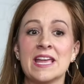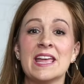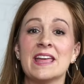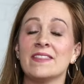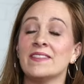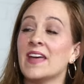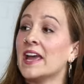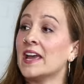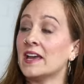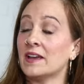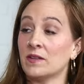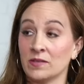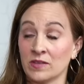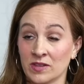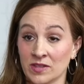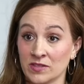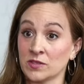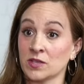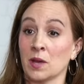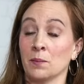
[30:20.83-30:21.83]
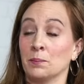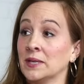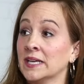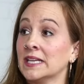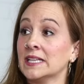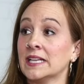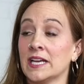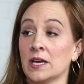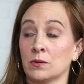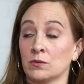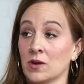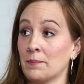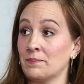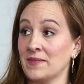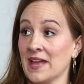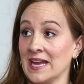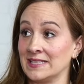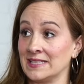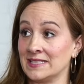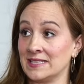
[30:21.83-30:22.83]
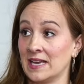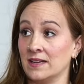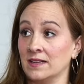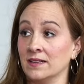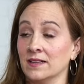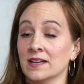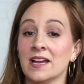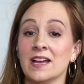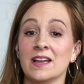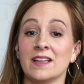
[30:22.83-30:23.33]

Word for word: They completely erupt that cell.